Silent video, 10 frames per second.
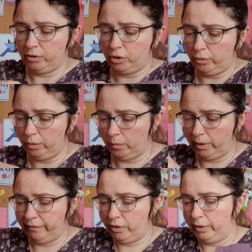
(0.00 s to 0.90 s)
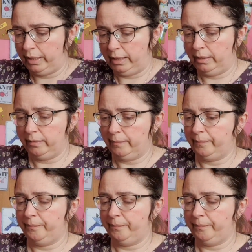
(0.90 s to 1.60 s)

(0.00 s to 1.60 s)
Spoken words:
I'll show you what I've got in it.